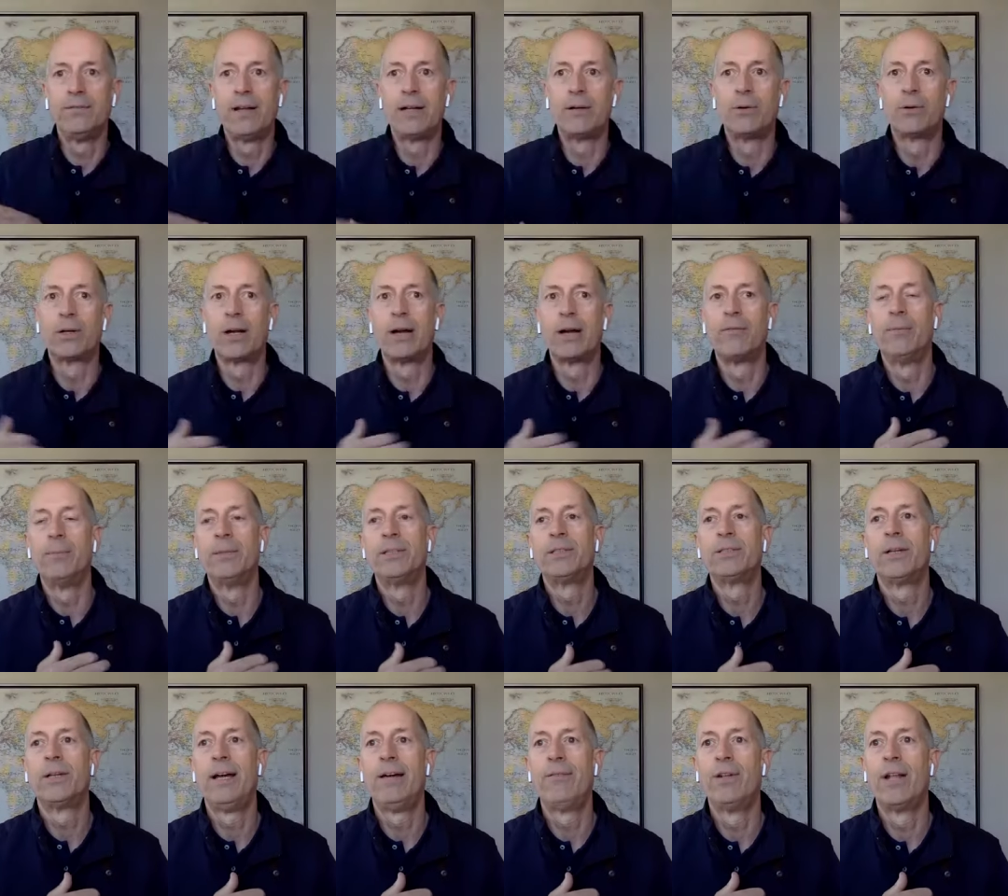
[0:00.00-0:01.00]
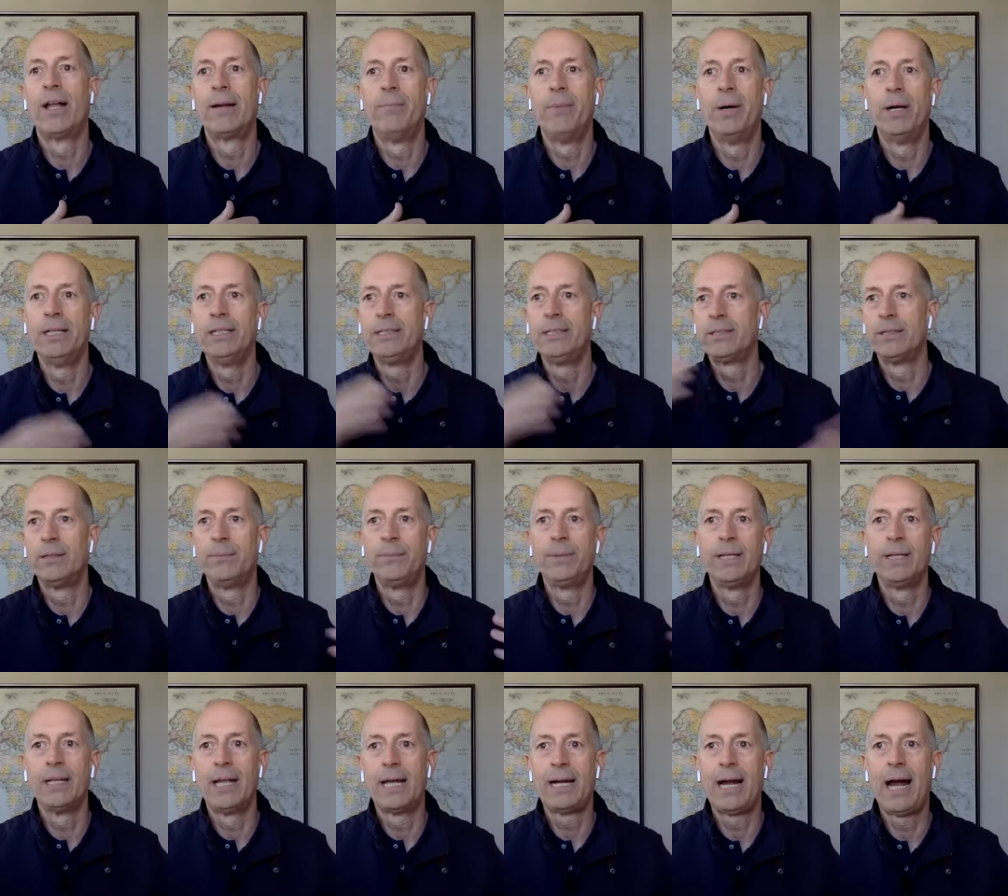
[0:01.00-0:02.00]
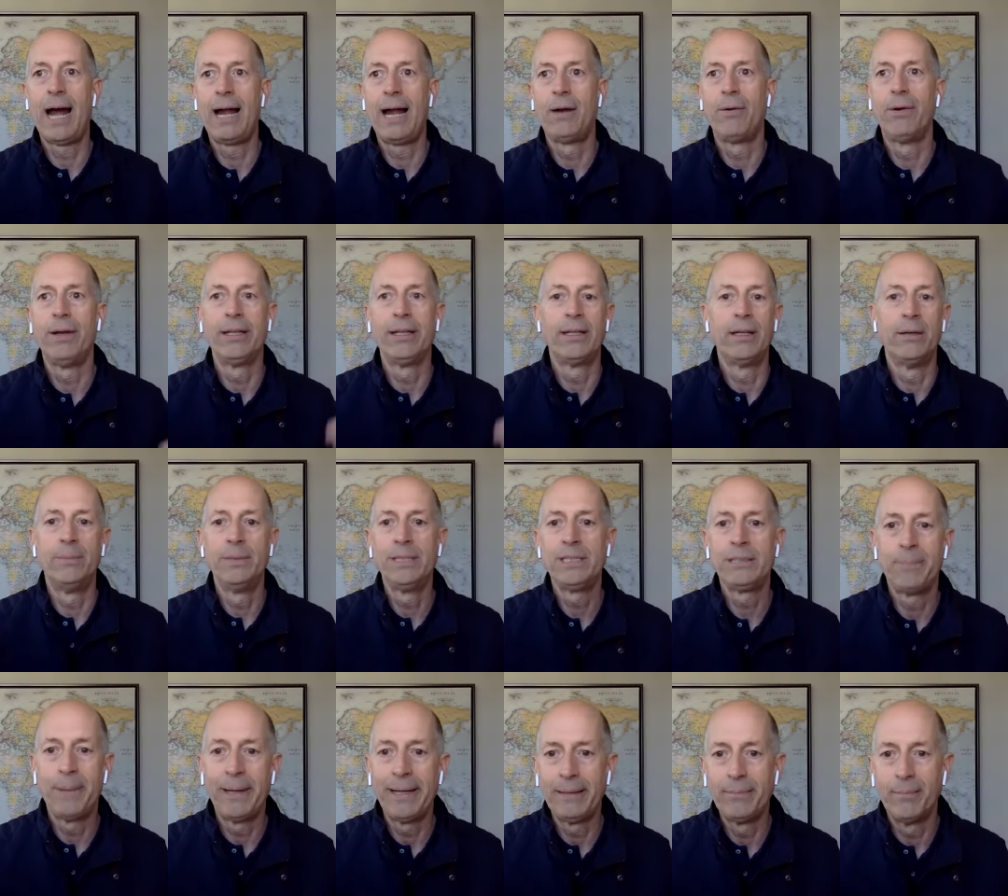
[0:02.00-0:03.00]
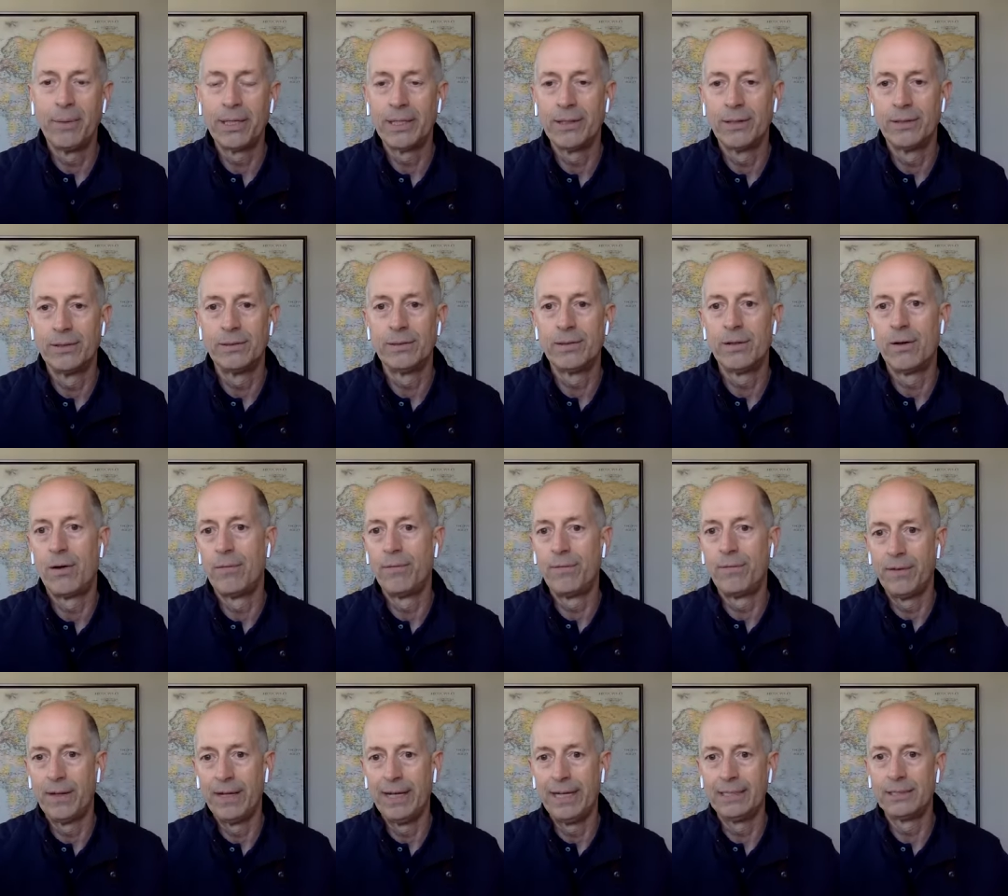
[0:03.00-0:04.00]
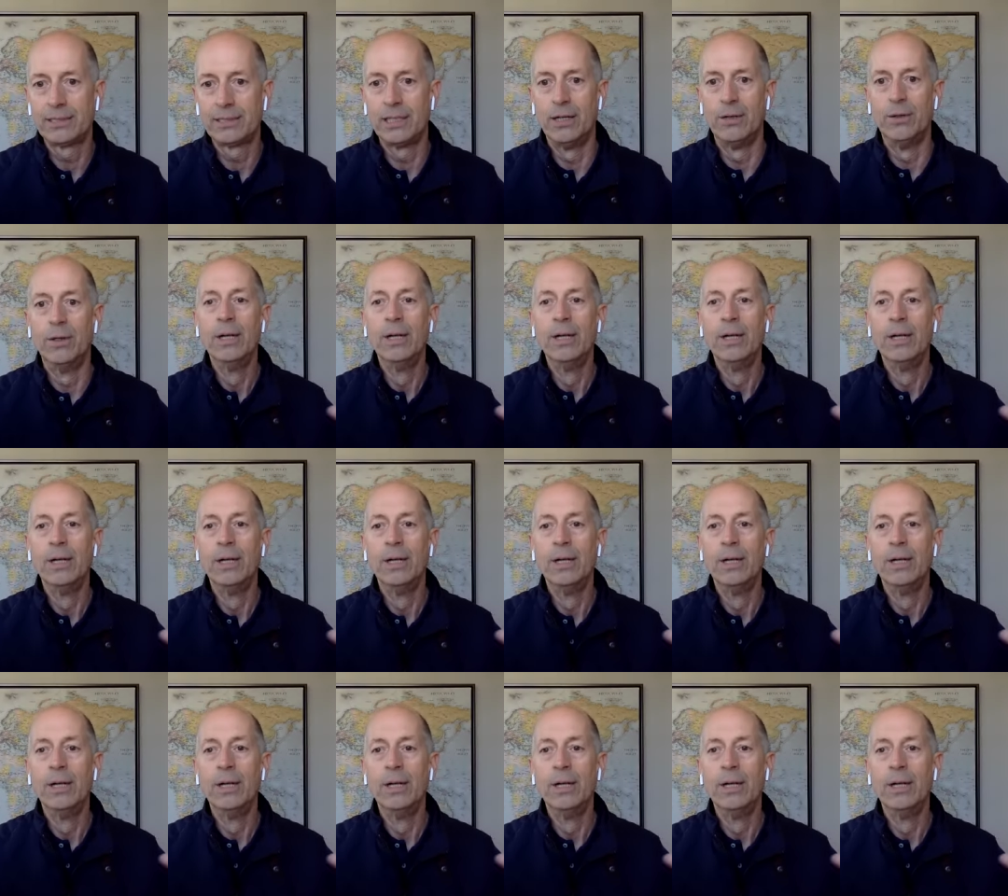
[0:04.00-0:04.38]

federal governments will have a lot of money. So there'll be a lot of hiring. They'll be spending money on, on things. So